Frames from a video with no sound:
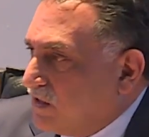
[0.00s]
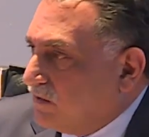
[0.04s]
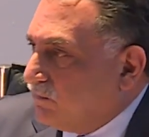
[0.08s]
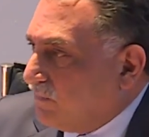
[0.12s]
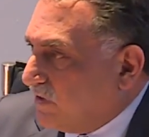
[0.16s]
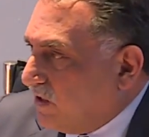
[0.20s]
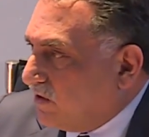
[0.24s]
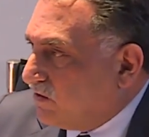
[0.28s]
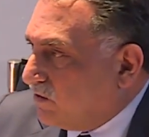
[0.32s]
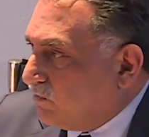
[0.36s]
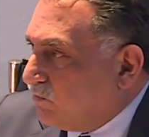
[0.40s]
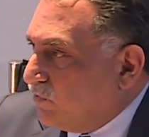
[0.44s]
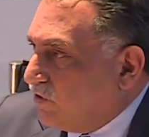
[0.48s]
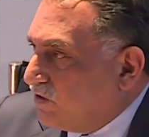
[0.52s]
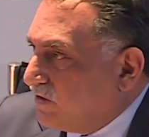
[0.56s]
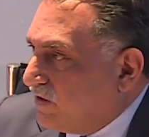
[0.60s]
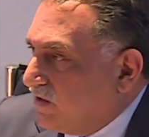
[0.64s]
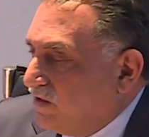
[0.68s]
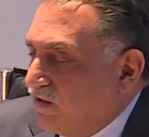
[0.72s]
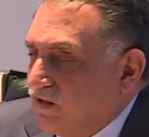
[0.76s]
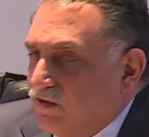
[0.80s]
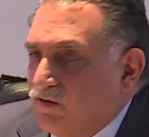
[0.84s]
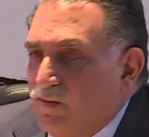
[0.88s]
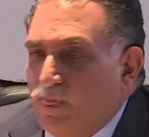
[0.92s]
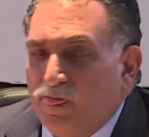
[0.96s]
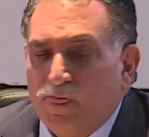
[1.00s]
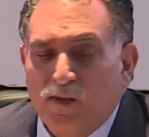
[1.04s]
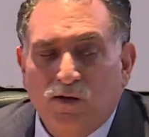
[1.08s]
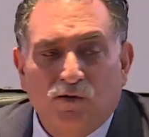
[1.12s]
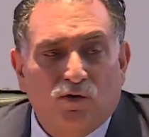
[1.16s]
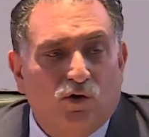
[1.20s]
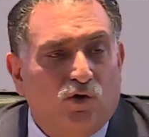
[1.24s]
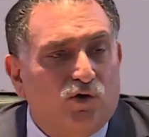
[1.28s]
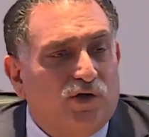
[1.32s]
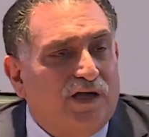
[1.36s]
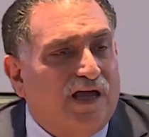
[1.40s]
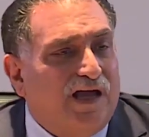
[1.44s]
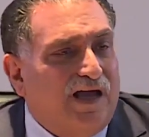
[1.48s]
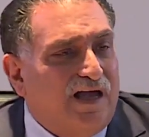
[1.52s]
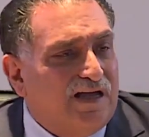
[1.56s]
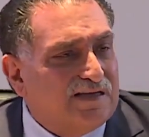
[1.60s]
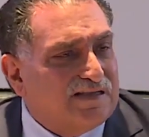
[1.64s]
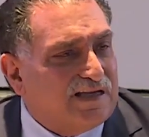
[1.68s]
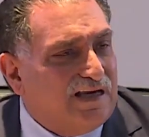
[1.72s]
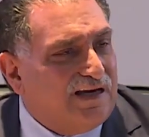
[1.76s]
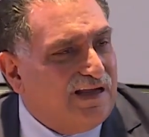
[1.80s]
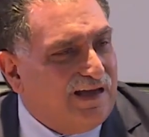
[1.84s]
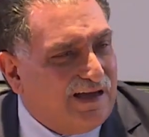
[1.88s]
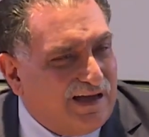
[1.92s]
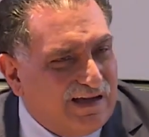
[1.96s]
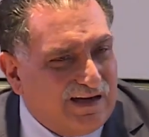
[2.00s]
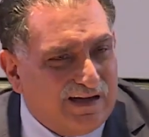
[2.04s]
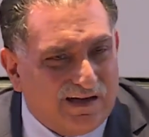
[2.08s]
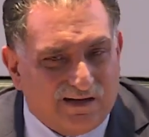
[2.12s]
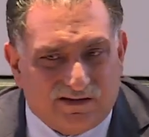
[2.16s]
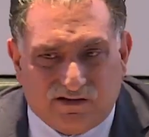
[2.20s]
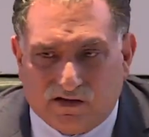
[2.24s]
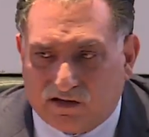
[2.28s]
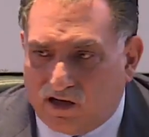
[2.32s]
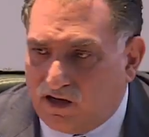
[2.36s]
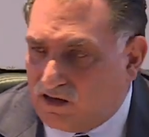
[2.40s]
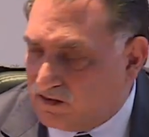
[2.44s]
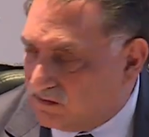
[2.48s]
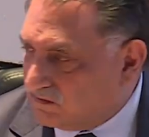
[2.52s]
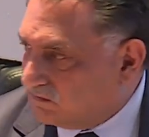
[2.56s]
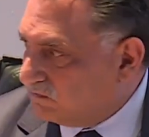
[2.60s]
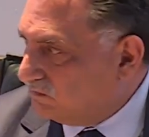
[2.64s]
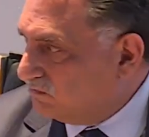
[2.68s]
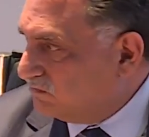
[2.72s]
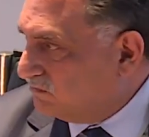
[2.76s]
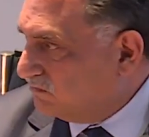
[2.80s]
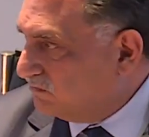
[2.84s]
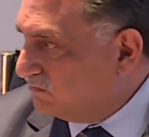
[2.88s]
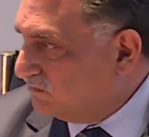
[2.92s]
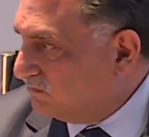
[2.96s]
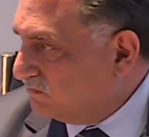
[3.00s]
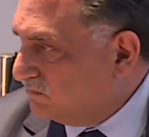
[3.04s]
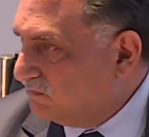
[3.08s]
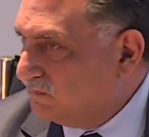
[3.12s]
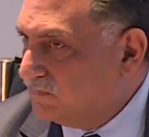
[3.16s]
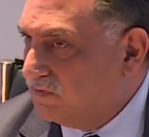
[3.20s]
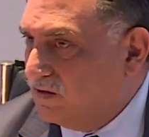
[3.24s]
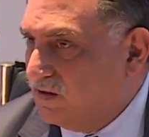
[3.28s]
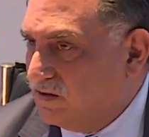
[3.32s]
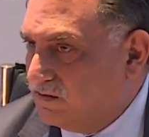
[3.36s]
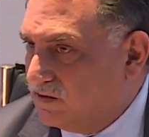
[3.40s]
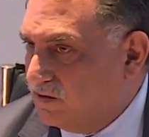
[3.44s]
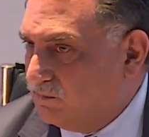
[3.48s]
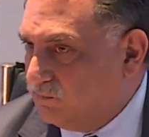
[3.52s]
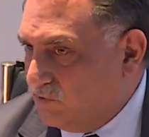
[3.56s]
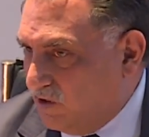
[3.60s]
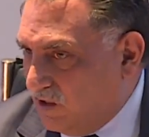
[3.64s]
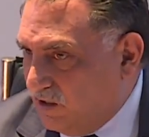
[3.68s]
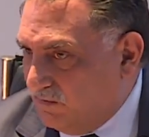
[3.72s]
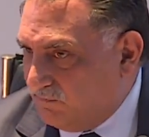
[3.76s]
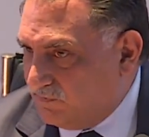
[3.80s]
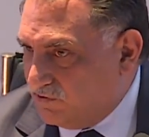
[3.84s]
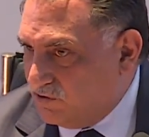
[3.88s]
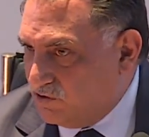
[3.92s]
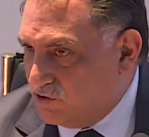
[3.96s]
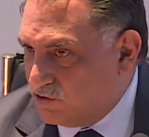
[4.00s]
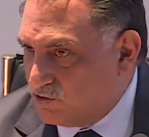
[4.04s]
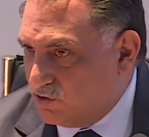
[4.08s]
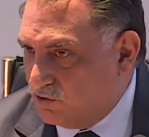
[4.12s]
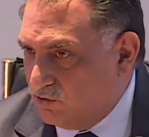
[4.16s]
So if the Israeli court decides, then the Israeli law applies.